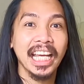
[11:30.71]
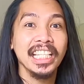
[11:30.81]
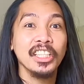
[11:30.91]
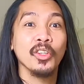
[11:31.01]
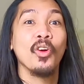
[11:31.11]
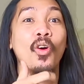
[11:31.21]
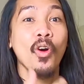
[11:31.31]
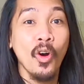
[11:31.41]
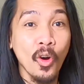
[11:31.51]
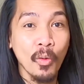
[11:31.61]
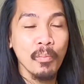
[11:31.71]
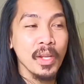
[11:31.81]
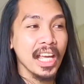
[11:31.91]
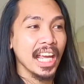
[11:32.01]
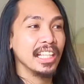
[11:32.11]
I need to go home
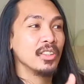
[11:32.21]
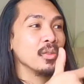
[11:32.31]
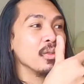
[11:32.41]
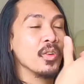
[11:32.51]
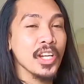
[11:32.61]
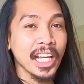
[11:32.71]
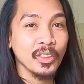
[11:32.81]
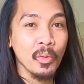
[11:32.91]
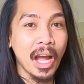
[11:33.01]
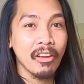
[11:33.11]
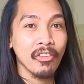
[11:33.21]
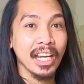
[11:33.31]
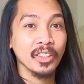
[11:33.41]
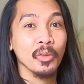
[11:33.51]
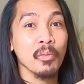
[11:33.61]
and to connect to
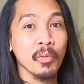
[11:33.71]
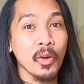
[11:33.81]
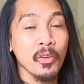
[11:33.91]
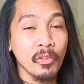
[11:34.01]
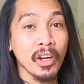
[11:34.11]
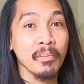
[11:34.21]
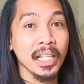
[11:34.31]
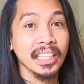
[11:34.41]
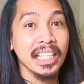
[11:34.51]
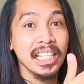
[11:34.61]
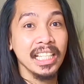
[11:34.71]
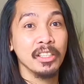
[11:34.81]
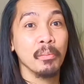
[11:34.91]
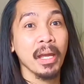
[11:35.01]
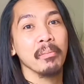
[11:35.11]
Wi-Fi to confirm that he need
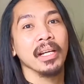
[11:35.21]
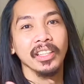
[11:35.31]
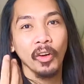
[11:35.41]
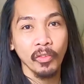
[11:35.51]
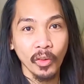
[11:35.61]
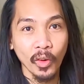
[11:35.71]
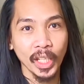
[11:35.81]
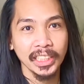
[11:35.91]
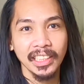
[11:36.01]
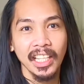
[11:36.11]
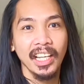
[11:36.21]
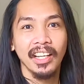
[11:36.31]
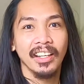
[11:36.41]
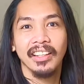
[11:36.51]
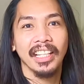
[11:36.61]
to pay. But of course,
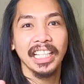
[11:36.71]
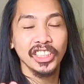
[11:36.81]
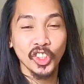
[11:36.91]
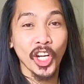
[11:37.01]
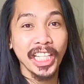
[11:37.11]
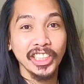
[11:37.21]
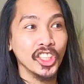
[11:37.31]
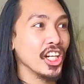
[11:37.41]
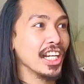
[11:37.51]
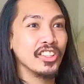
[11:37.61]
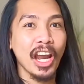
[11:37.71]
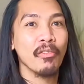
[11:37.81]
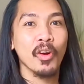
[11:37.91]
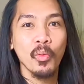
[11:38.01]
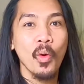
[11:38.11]
a stranger, a
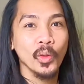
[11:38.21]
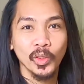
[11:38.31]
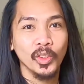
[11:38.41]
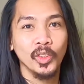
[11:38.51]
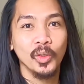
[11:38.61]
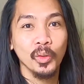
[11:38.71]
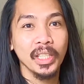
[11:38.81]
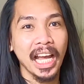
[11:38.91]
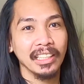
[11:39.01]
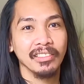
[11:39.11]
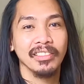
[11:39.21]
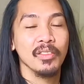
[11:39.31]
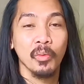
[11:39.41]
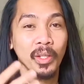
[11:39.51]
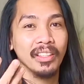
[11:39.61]
driver won't do that
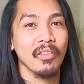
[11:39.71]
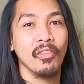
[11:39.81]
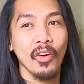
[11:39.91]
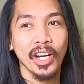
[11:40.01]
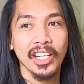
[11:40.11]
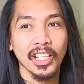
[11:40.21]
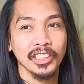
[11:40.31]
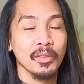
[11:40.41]
with the foreigners.